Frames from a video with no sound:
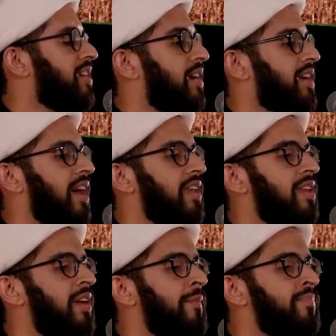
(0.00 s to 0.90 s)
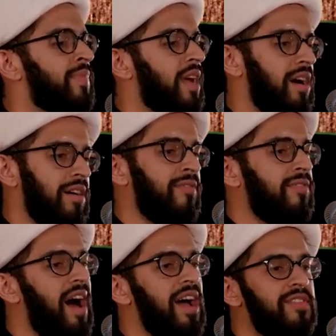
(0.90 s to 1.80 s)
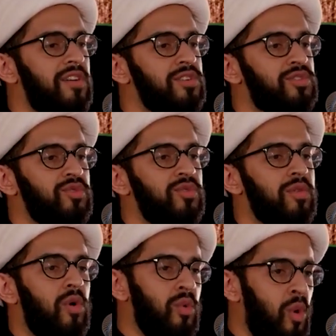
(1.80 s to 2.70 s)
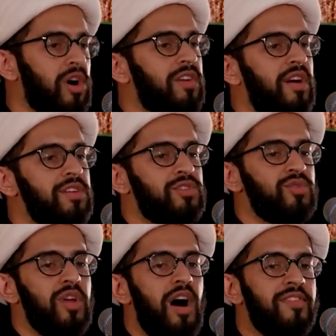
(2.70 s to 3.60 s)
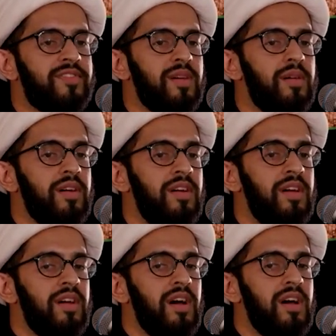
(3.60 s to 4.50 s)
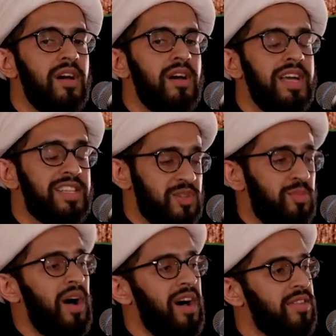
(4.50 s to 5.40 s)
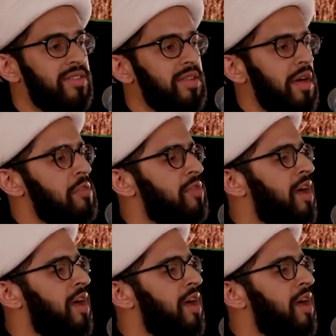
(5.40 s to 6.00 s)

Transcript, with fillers: uh, can uh, fly very soon or walk very soon after uh, its birth. And